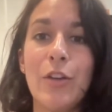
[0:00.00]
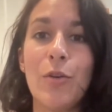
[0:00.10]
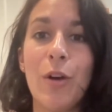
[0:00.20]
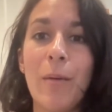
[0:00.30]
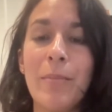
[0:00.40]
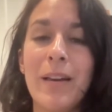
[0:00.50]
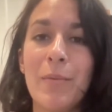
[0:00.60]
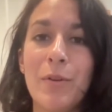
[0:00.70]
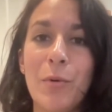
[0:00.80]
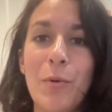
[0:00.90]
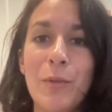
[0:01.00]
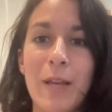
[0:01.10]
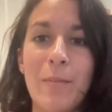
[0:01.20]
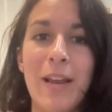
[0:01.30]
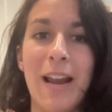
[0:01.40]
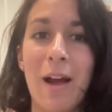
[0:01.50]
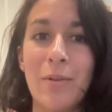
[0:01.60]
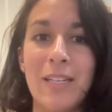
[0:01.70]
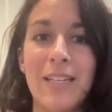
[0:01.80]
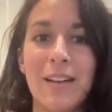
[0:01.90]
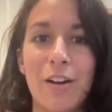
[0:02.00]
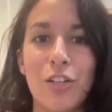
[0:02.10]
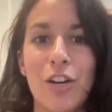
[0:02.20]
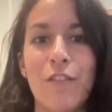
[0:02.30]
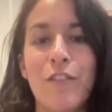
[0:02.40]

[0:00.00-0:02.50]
would also be allowed a deduction